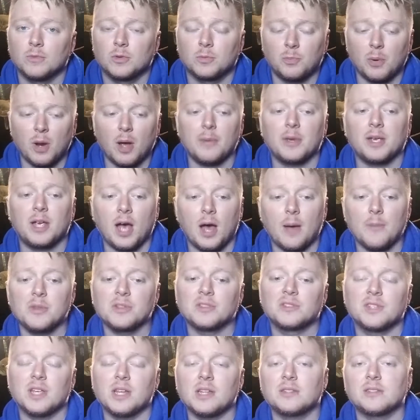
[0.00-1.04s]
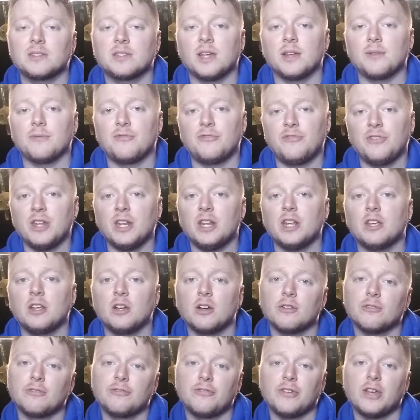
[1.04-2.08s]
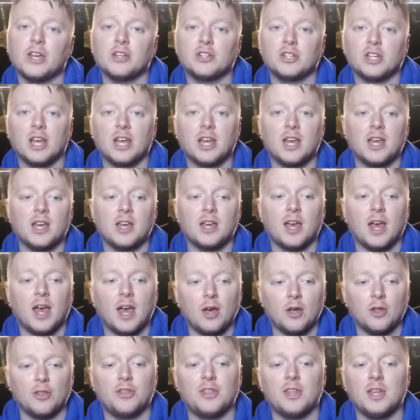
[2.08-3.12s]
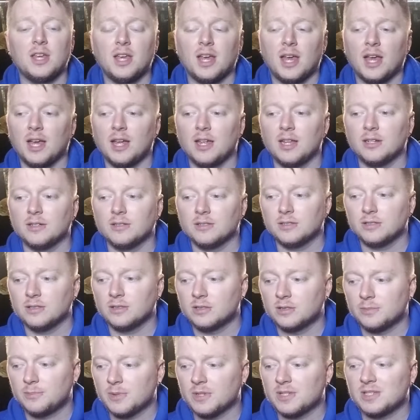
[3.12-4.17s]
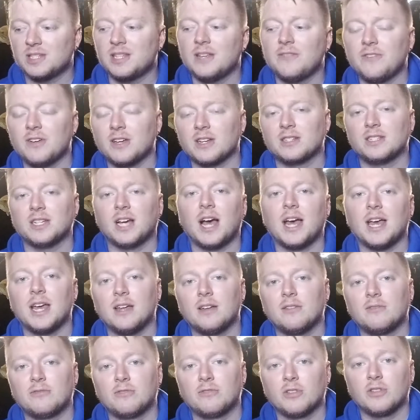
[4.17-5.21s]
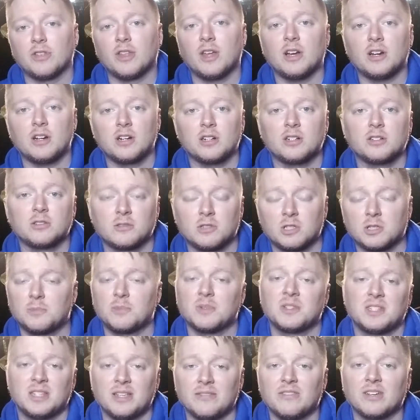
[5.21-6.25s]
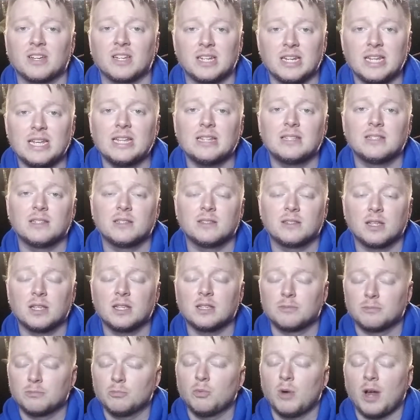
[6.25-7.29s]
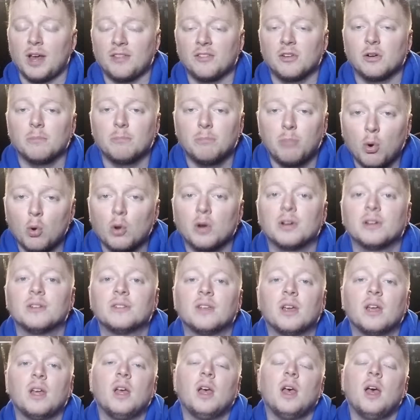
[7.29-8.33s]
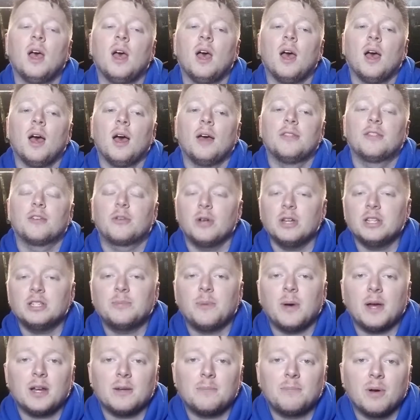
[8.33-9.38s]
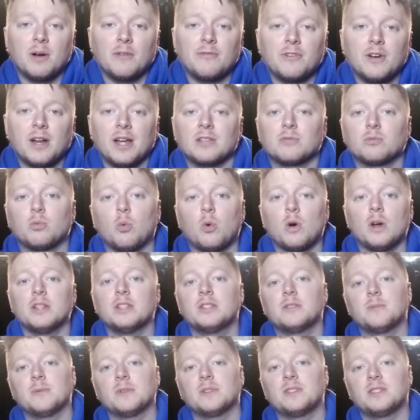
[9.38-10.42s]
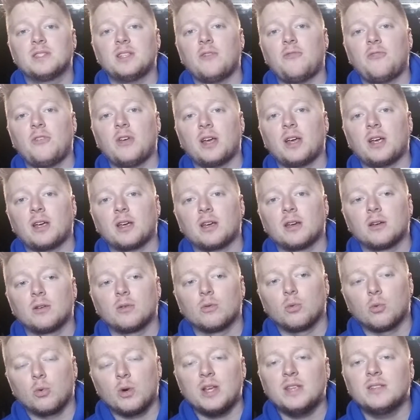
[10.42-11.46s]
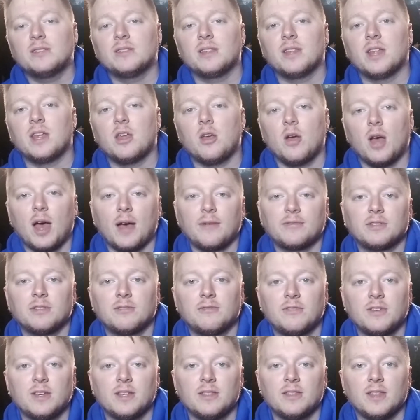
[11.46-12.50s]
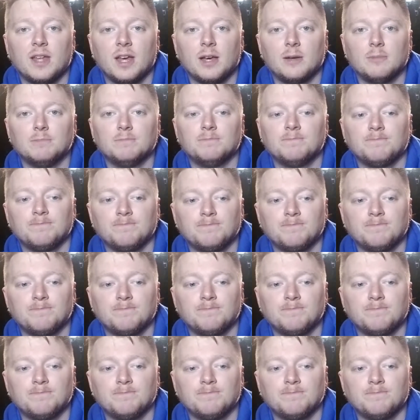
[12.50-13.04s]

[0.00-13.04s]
Probably common sense that feeding your fish a healthy and specific diet for their specific needs is rather important. The green spotted puffer has one specific reason that you have to feed them